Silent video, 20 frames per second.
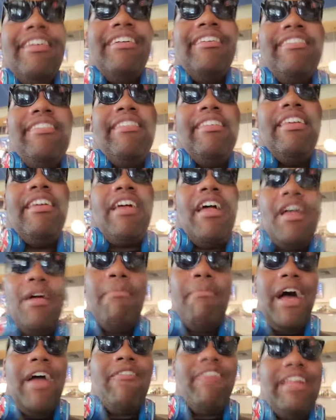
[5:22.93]
Oh.
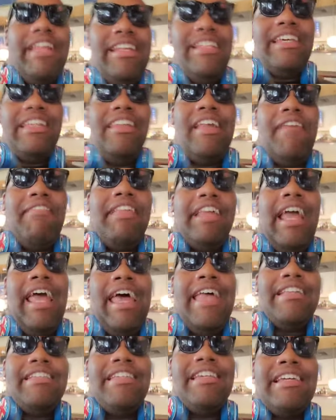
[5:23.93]
But I really did love the
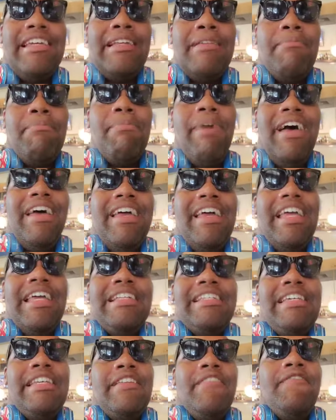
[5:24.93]
ending, but
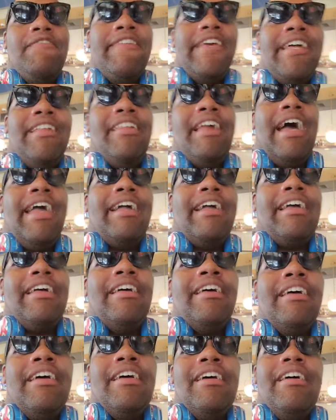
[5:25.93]
it didn't feel like
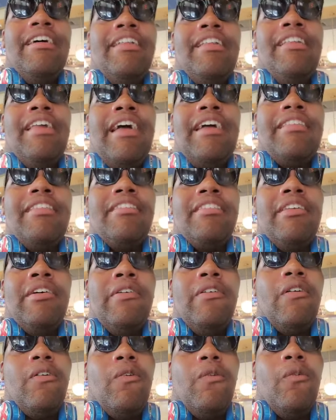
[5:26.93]
like
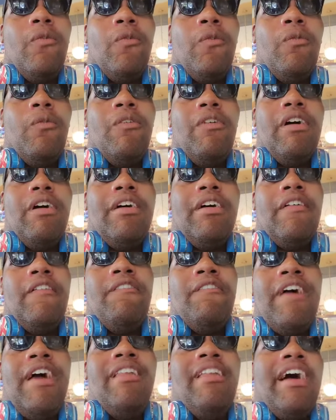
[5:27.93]
the
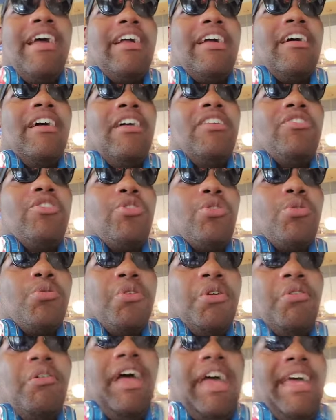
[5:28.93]
felt like a
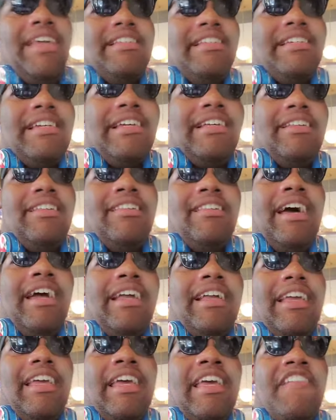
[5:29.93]
true ending.
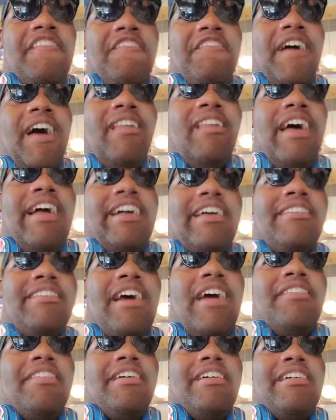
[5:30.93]
Like it felt like
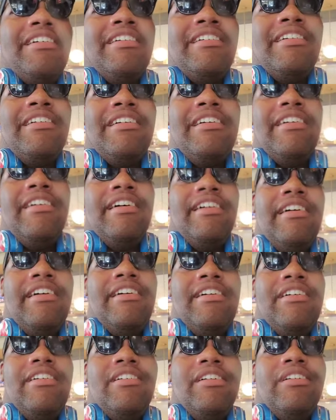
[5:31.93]
another
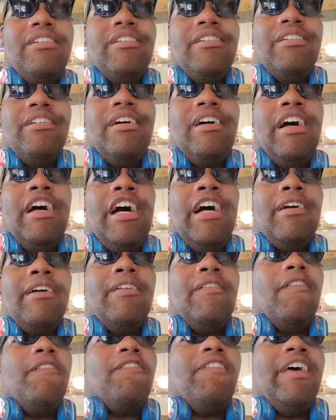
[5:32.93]
uh,
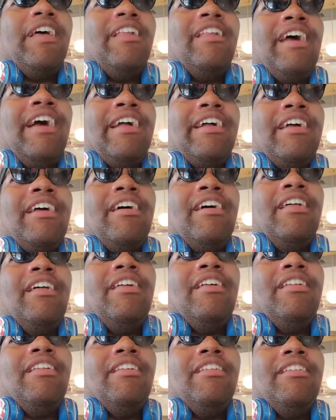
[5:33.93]
felt like
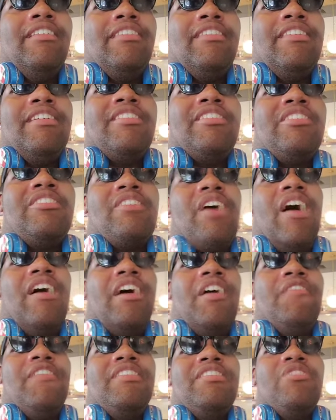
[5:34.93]
the
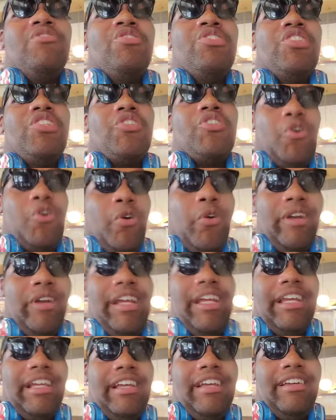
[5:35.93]
start of a new
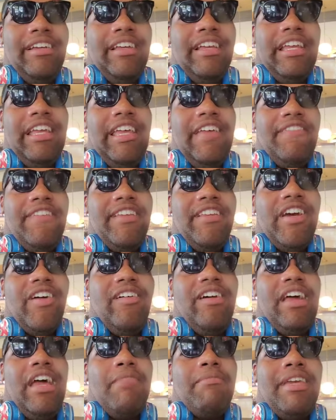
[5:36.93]
story, if you know
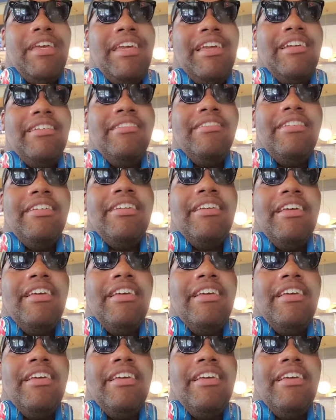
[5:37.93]
what I mean.